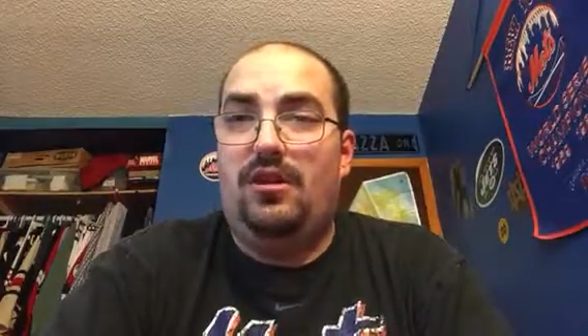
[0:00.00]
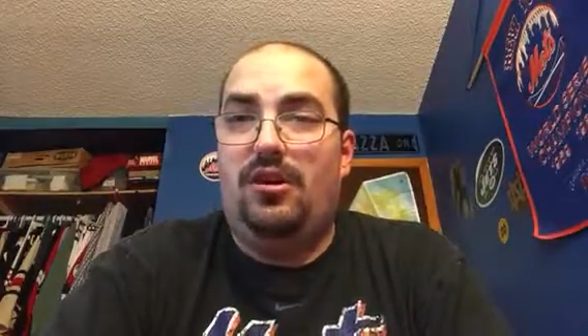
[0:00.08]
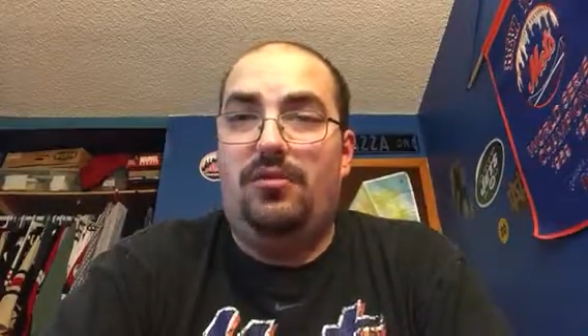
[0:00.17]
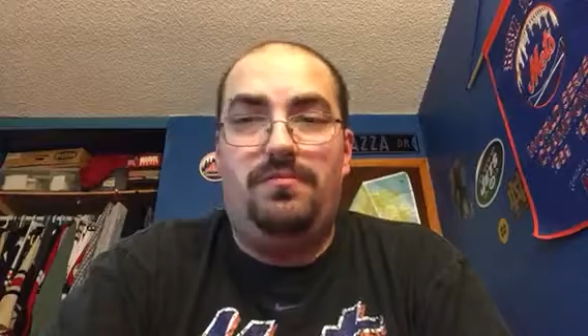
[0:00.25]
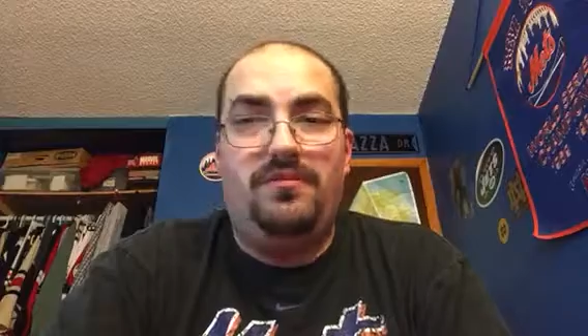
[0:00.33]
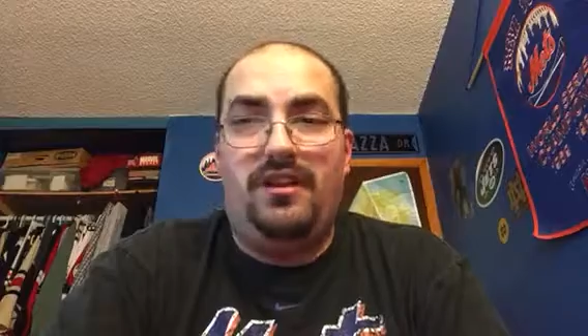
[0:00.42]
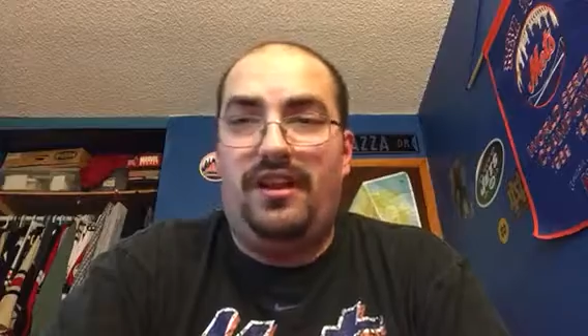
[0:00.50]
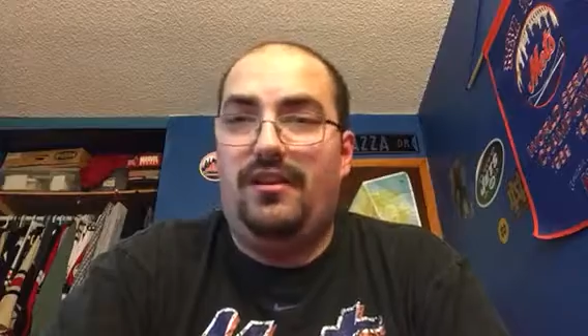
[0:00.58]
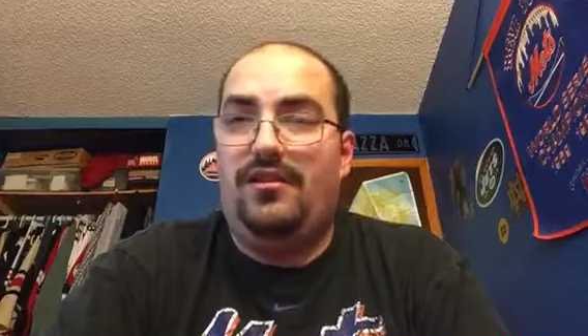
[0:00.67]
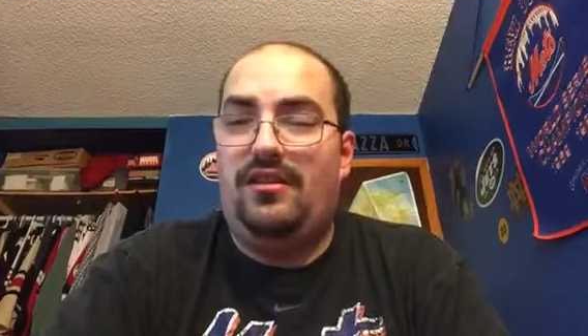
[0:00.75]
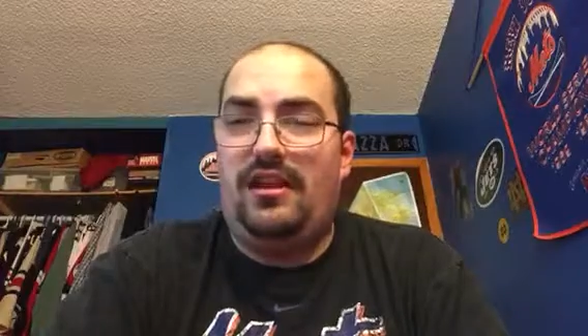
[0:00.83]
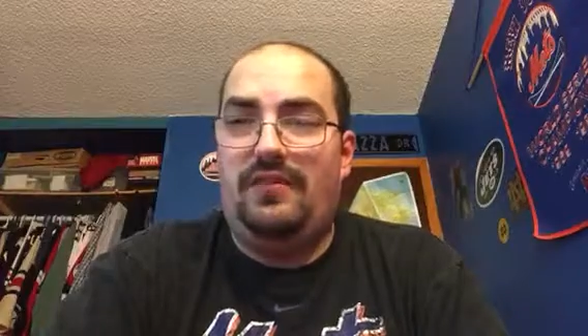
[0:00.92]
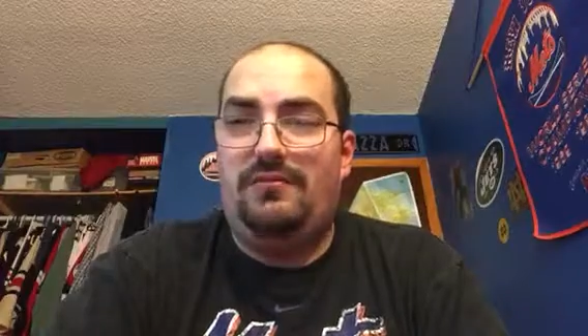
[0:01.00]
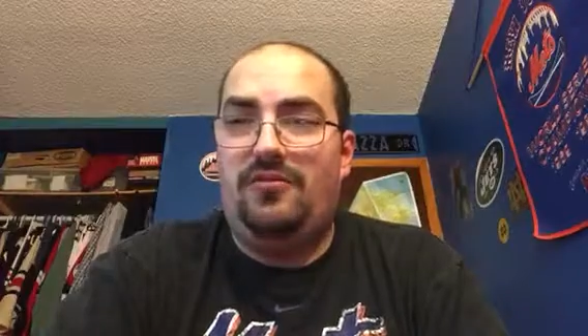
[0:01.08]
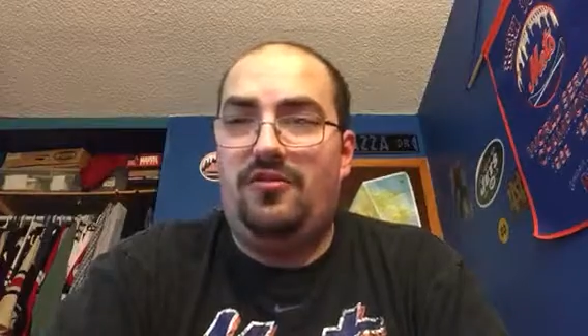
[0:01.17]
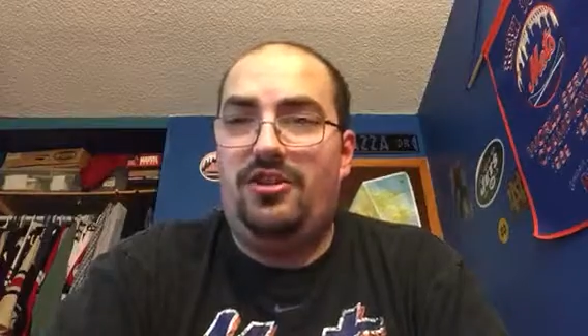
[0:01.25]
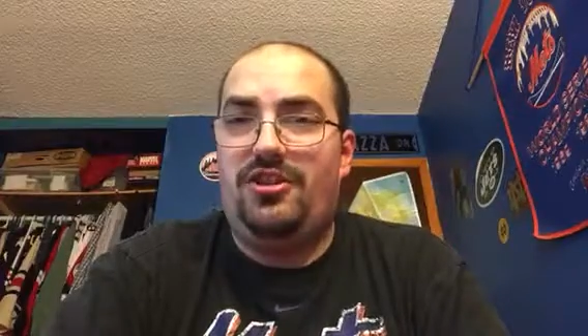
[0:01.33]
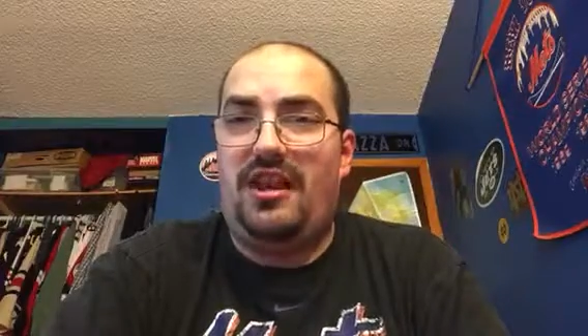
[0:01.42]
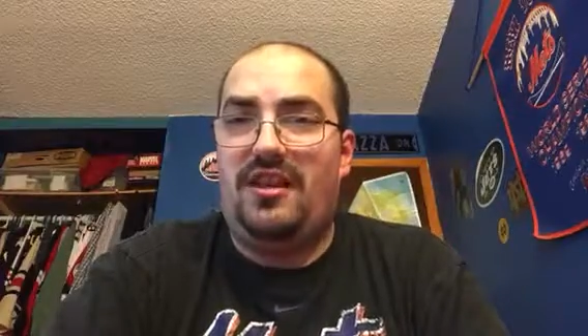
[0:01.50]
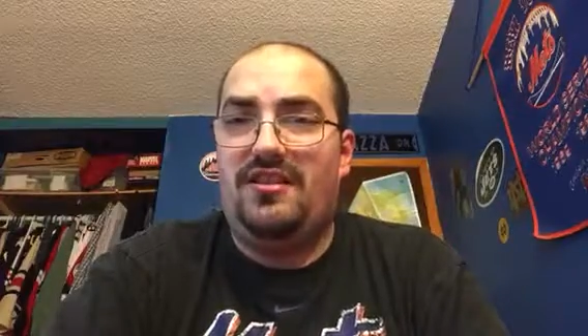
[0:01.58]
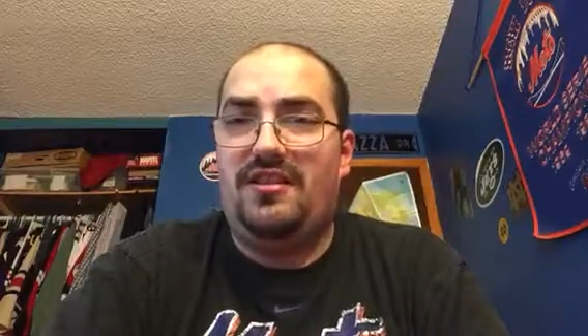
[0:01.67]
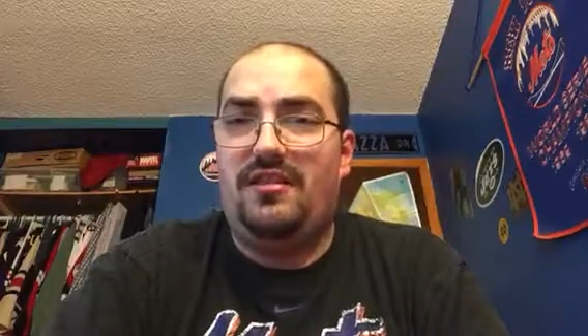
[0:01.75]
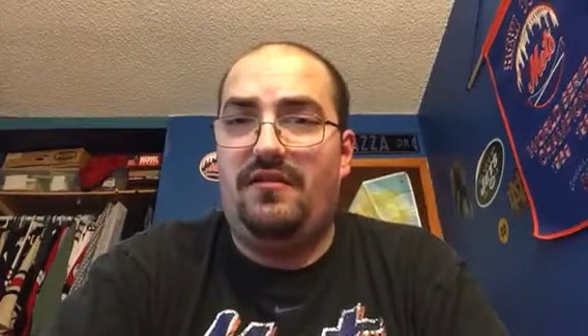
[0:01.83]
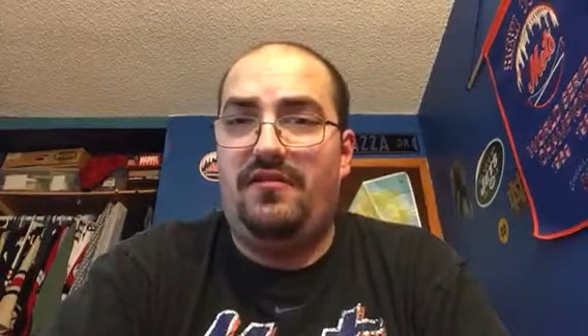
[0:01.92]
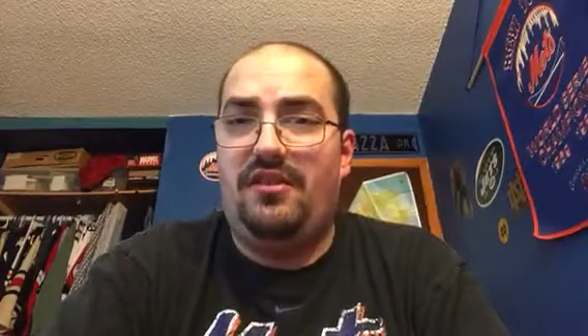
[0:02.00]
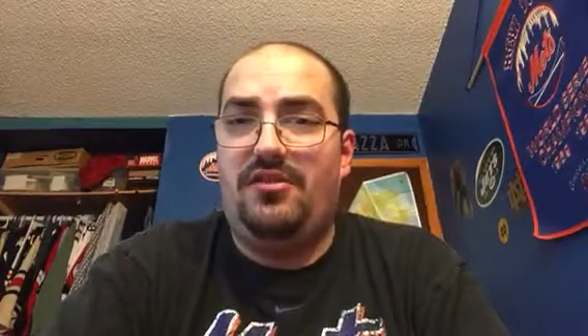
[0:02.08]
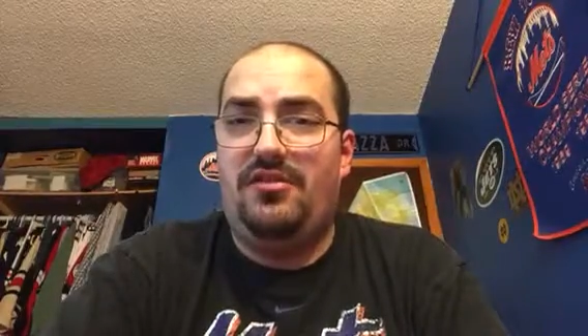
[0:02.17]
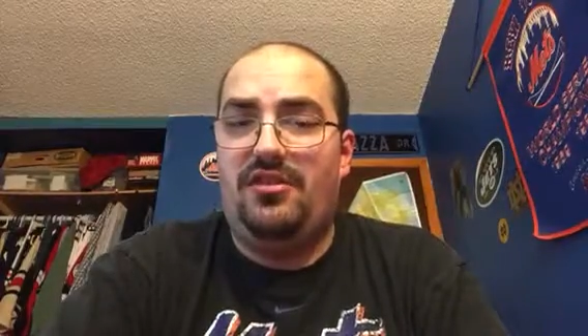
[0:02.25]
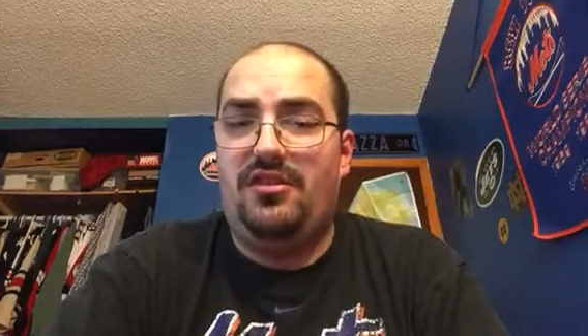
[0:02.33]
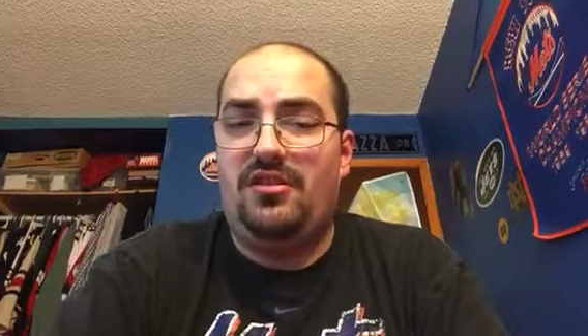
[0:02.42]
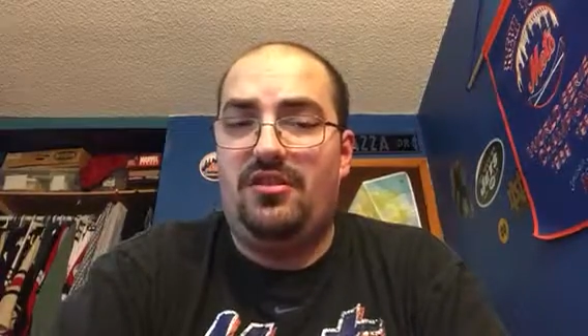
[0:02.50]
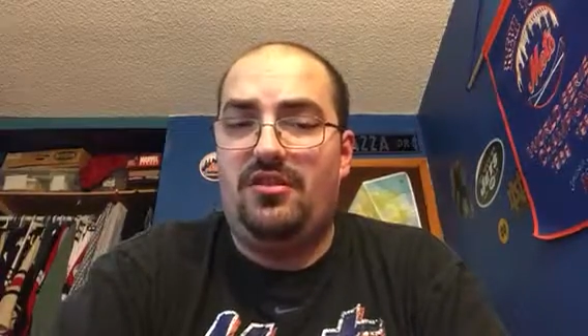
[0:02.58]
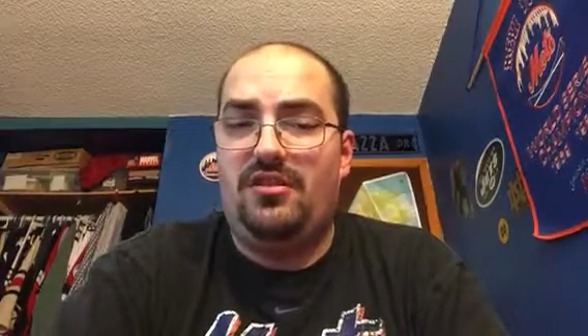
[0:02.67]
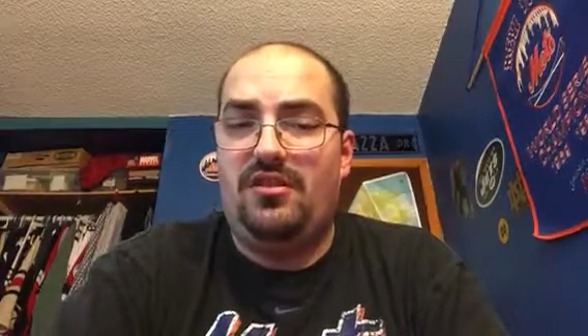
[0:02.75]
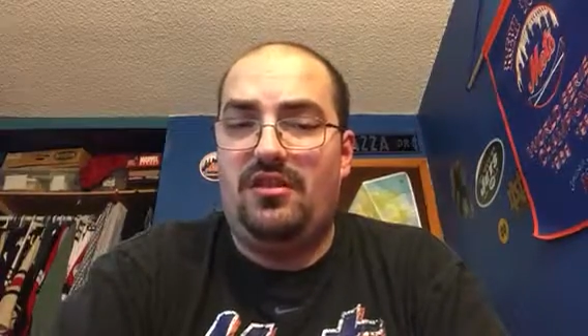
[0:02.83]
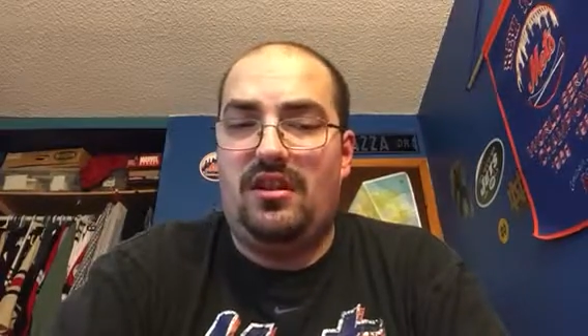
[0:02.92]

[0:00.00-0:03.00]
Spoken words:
Hopefully he'll have more shots in the future.